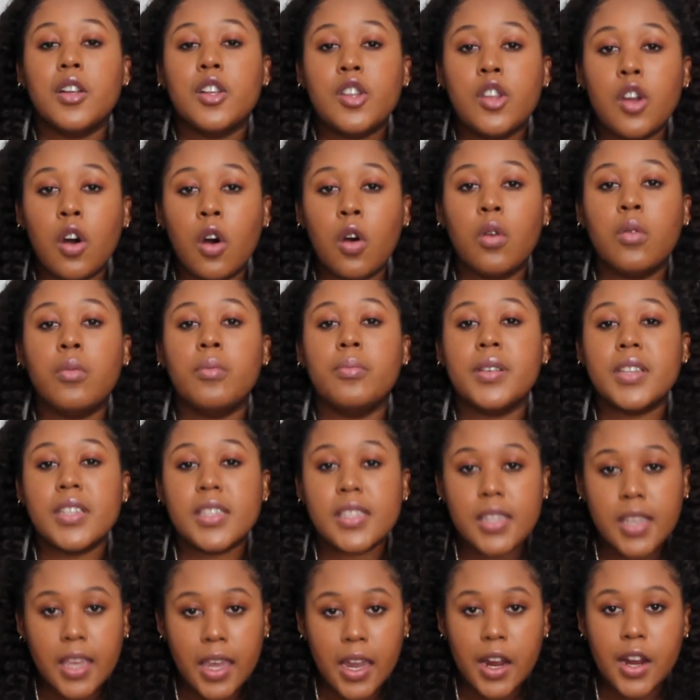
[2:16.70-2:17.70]
Don't be
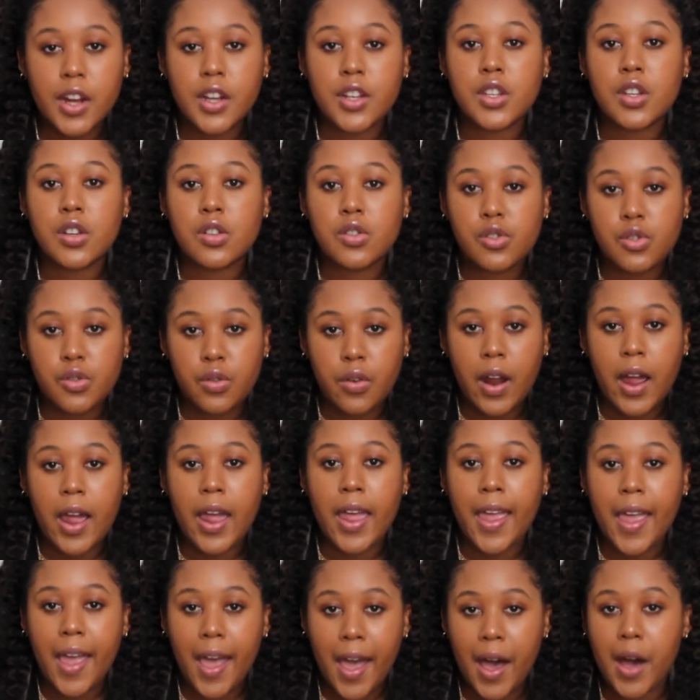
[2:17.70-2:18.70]
scared to
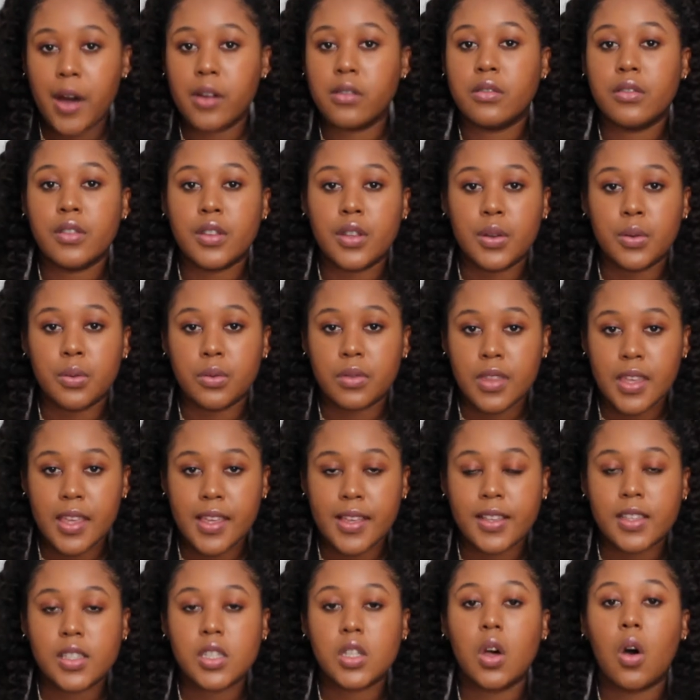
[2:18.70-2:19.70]
try out new
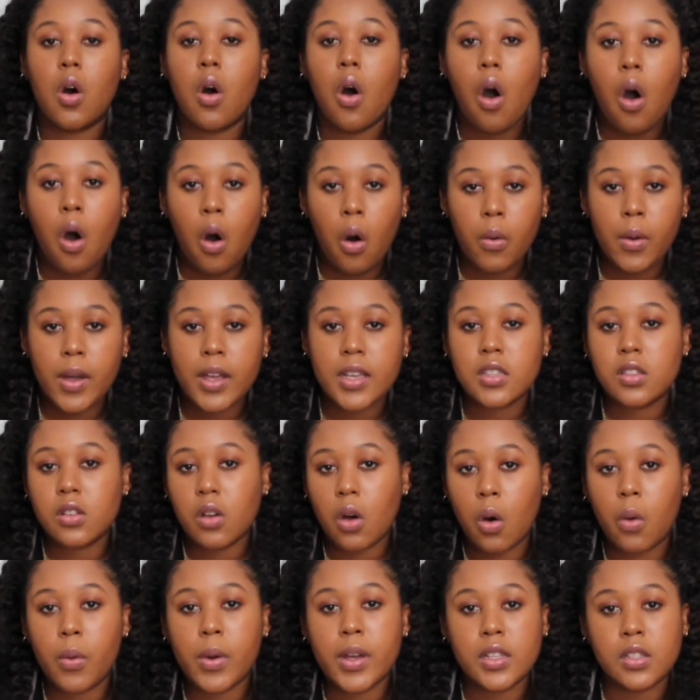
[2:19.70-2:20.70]
things. Always,
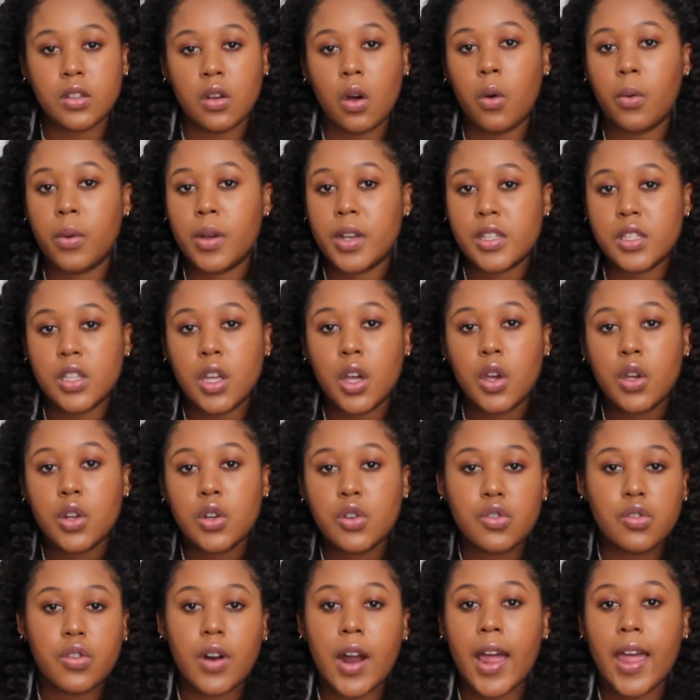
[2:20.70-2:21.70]
always, always
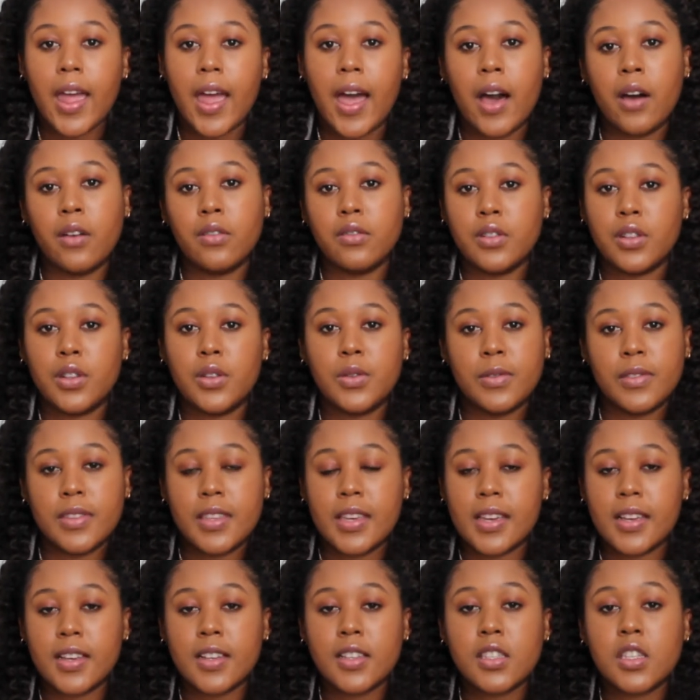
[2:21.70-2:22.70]
try out new
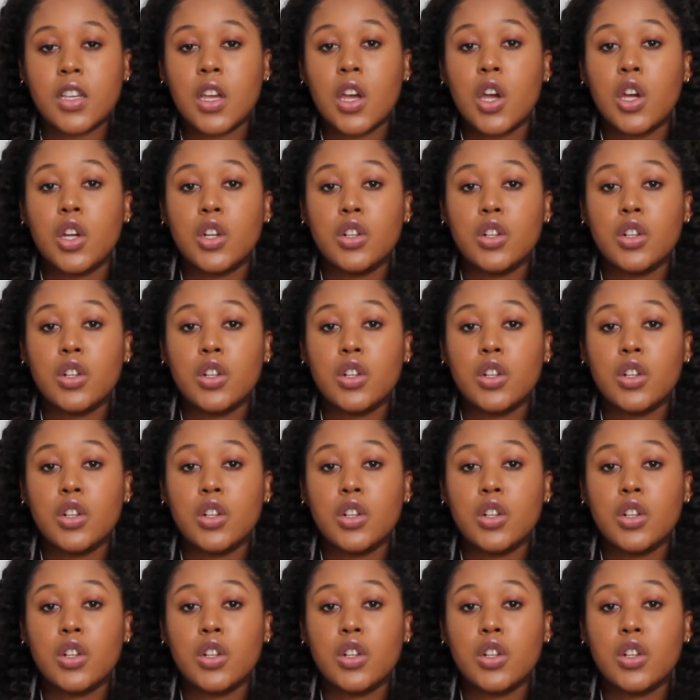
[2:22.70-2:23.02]
things.